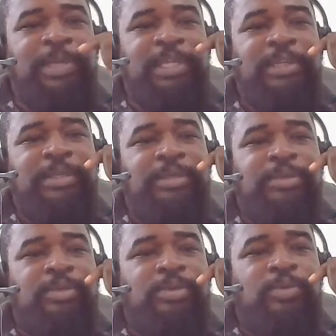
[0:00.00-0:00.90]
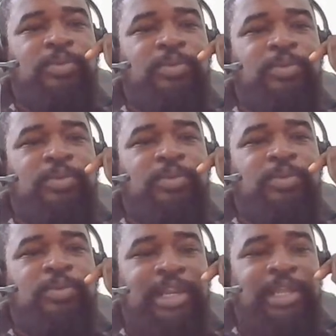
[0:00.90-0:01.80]
I mean, we
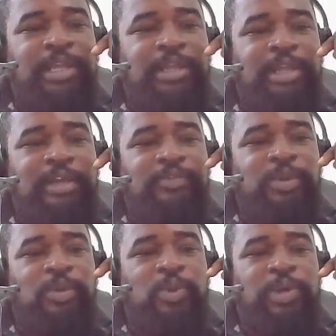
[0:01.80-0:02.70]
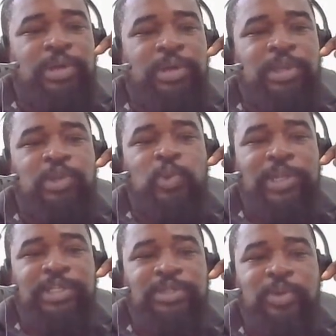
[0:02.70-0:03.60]
definitely have to look into
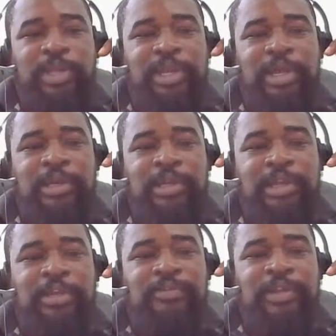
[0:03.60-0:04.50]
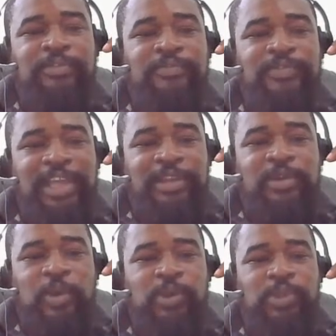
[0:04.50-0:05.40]
what is going on and
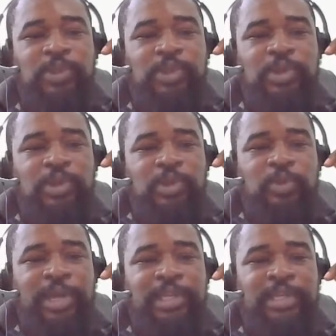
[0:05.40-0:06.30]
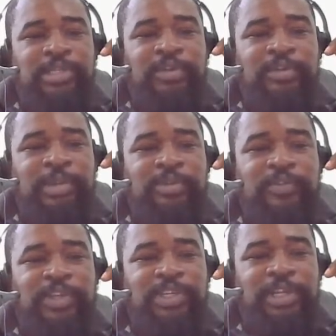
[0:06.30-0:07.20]
find out why these
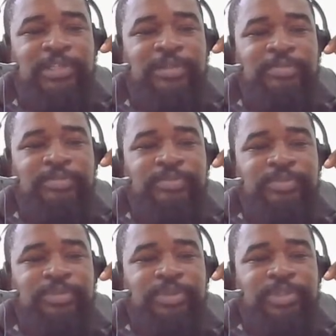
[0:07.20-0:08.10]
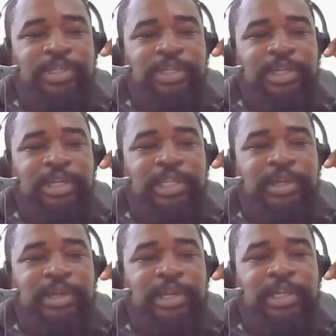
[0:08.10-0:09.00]
government officials
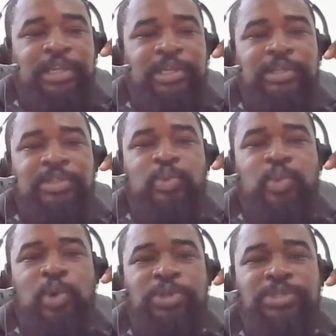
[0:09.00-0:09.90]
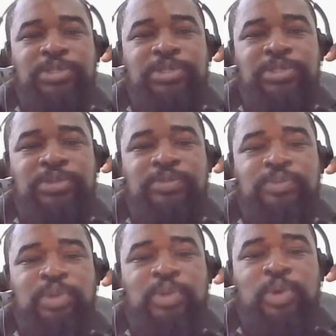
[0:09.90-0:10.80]
literally throw us
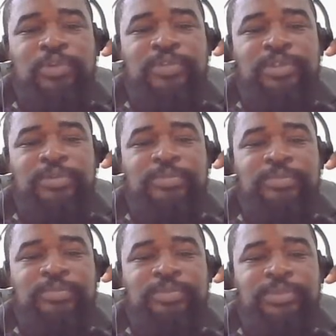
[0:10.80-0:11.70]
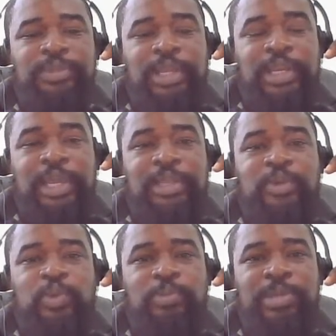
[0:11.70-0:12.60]
to the wolves. And
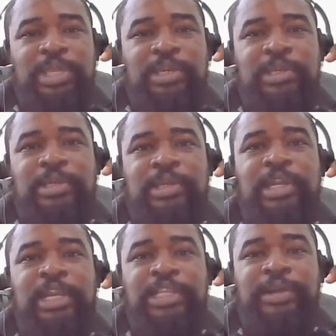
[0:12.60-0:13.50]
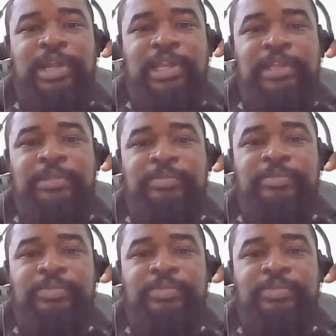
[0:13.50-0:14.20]
I do mean literally.